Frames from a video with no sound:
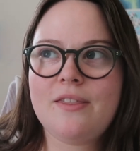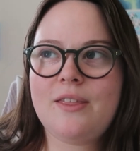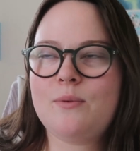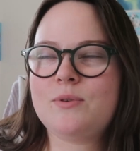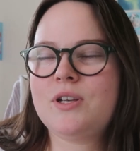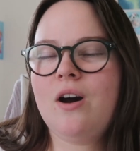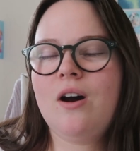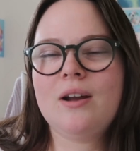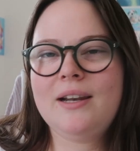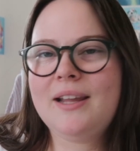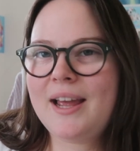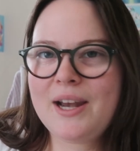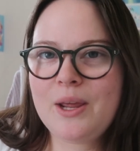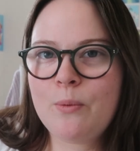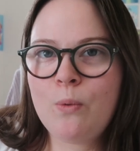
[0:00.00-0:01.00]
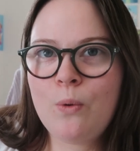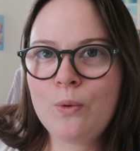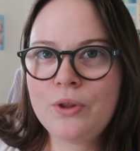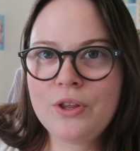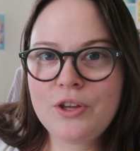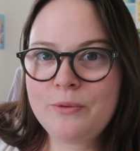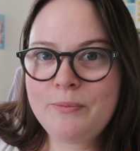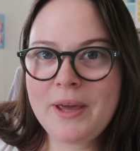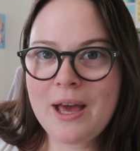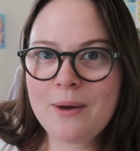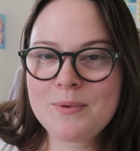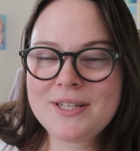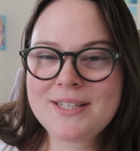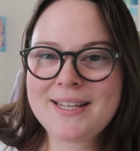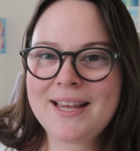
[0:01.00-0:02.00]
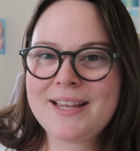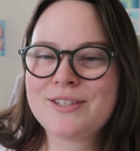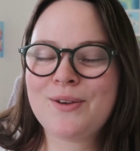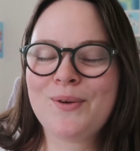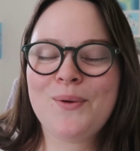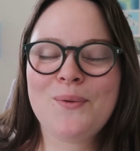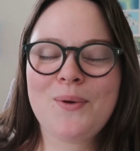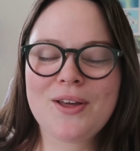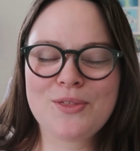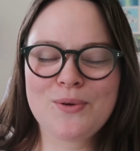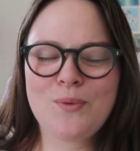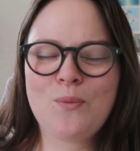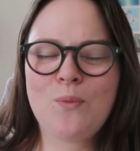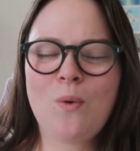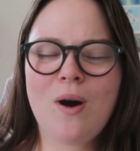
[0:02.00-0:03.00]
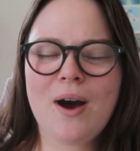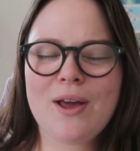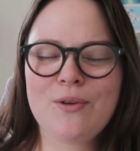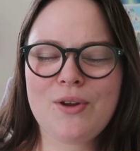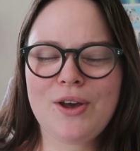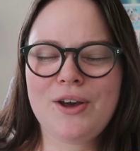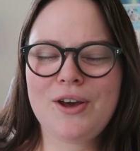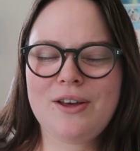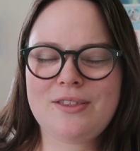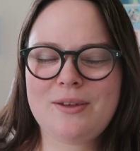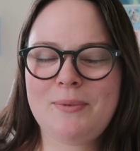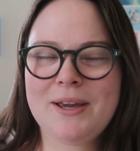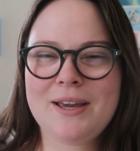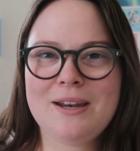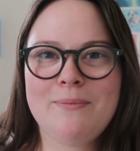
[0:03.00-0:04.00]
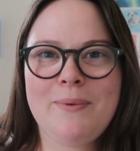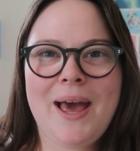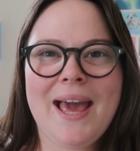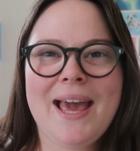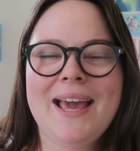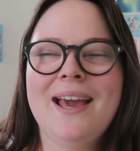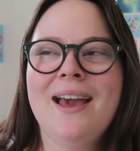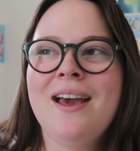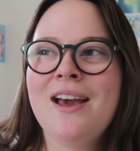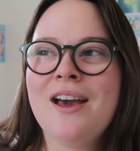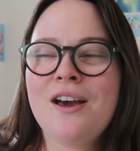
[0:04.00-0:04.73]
there was hardly any wall that you'd be able to see. So I thought, why on earth am I going to pay